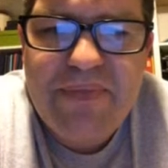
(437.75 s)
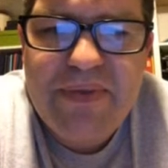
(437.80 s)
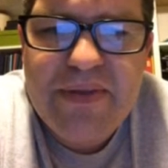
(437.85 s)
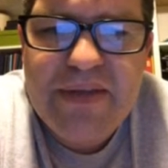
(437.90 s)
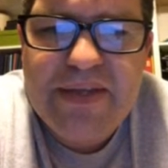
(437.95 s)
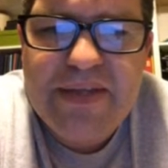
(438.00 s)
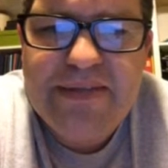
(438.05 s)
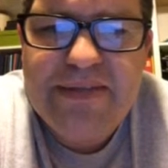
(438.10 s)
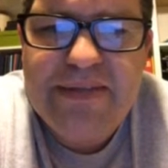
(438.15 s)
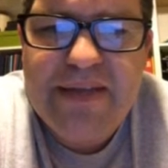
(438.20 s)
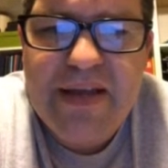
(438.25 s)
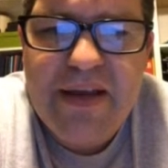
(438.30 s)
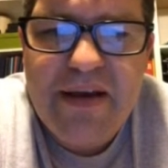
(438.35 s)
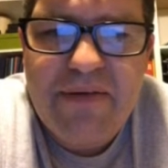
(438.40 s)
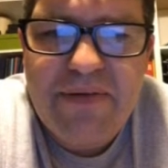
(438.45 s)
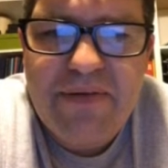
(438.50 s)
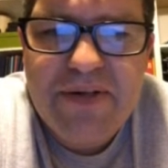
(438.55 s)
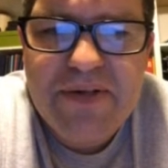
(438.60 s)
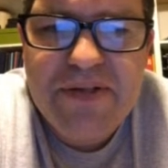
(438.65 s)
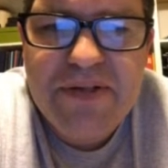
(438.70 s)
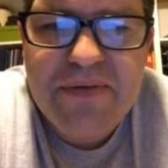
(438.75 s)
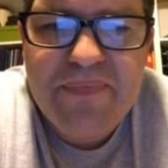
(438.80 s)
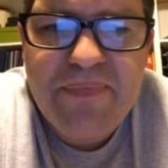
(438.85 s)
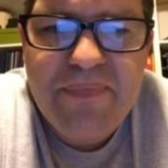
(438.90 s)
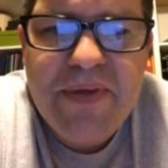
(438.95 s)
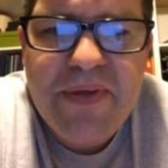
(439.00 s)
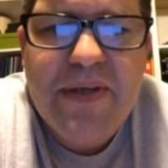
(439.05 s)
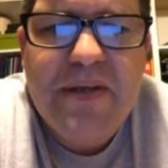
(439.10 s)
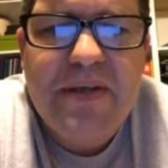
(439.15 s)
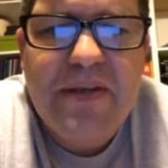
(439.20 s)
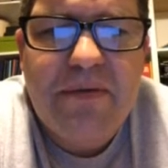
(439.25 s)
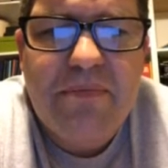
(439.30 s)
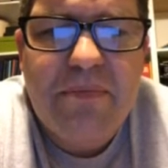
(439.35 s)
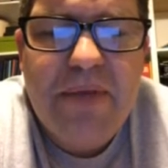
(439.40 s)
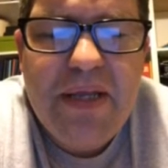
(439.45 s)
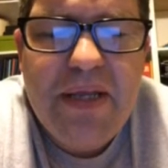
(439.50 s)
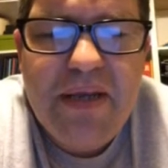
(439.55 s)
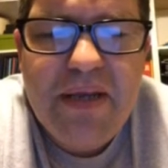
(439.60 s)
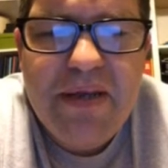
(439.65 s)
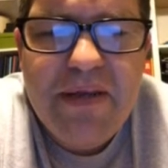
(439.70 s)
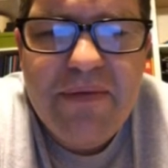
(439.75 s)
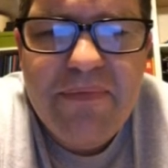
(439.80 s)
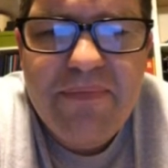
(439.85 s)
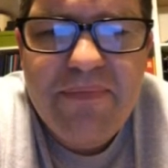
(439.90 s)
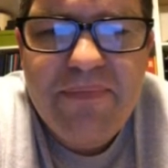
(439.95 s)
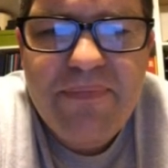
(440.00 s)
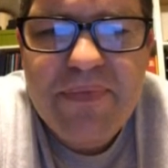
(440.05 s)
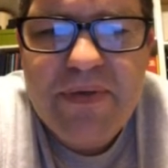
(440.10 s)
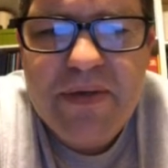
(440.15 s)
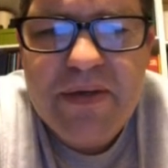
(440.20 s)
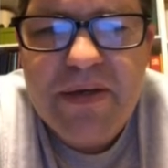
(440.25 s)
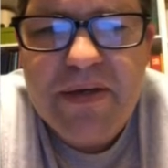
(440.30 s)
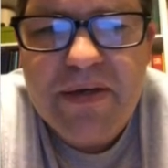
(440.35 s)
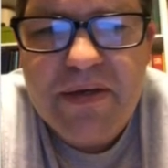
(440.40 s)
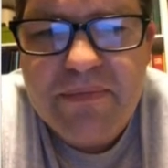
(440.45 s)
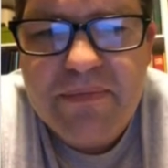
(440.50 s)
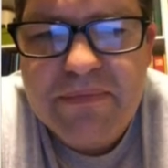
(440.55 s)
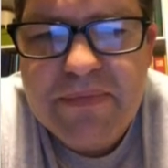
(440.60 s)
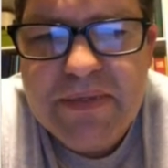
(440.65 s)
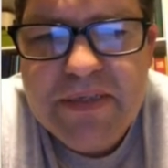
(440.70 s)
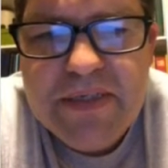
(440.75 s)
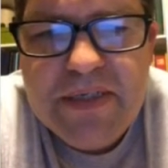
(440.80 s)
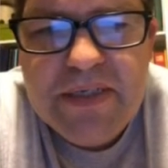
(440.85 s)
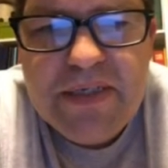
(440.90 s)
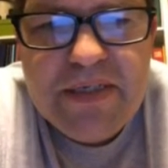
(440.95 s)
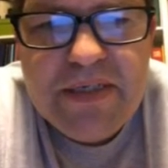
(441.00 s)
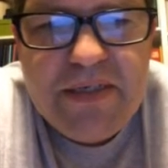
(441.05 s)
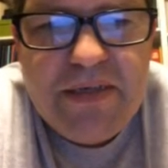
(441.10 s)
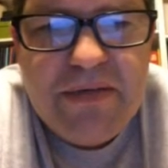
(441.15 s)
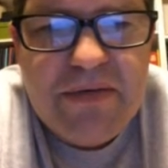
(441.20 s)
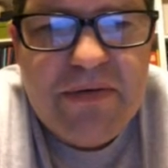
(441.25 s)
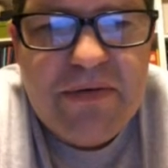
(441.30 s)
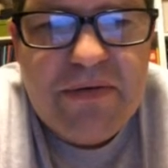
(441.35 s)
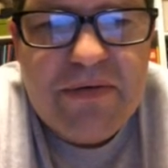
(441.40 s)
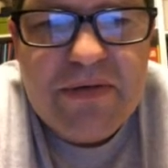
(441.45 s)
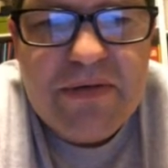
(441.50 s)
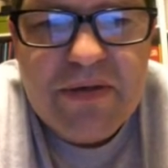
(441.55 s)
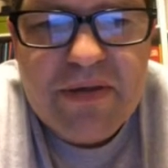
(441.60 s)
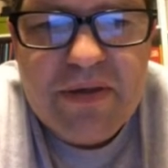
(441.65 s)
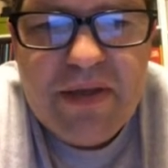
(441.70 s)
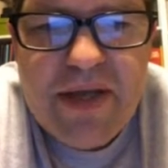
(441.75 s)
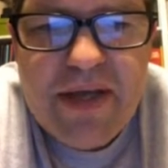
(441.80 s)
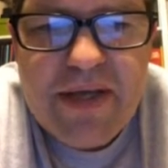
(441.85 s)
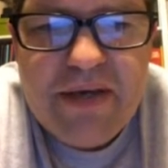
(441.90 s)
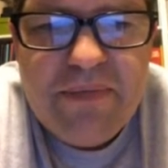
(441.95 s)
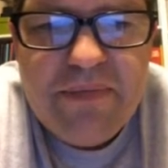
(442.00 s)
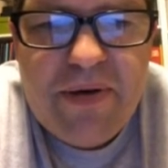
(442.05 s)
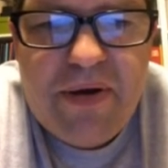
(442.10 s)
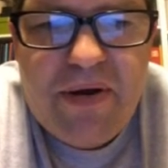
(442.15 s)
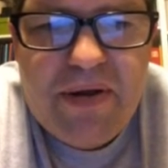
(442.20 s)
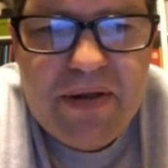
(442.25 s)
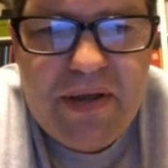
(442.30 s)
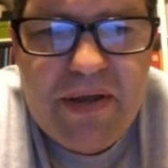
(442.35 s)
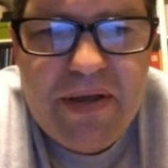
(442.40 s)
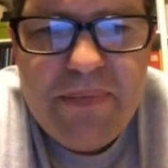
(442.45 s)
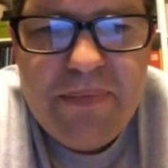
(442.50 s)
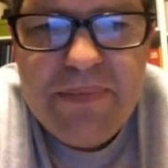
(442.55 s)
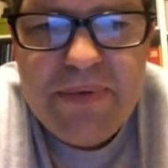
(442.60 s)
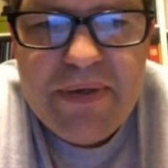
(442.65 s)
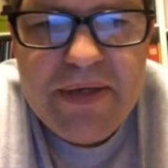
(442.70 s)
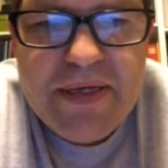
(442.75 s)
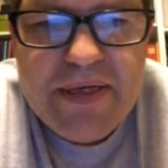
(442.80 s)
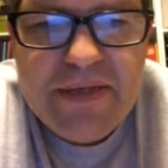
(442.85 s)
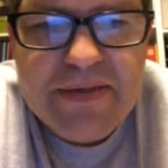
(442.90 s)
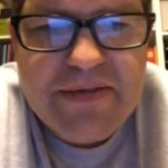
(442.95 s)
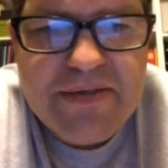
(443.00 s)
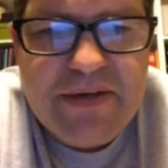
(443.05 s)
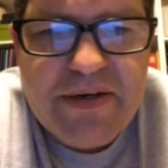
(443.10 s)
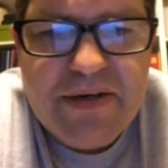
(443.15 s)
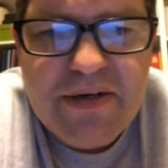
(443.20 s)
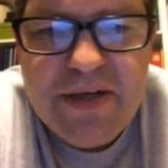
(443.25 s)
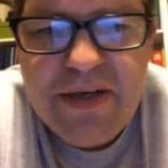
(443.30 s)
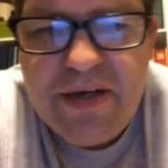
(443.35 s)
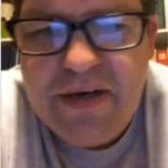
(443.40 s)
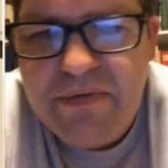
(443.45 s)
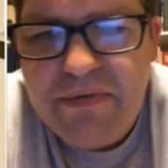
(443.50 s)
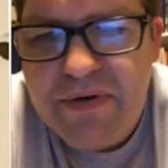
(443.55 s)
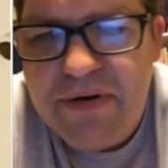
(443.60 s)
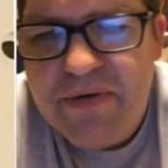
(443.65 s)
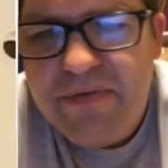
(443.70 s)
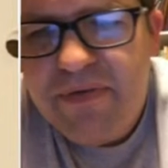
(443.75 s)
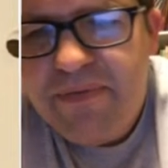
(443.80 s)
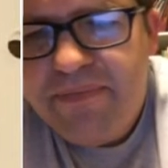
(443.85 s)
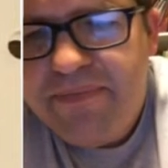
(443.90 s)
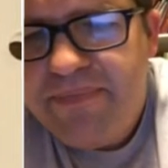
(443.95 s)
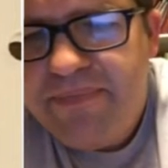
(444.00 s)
That's the average. The median, you could line them all up and start getting rid of them.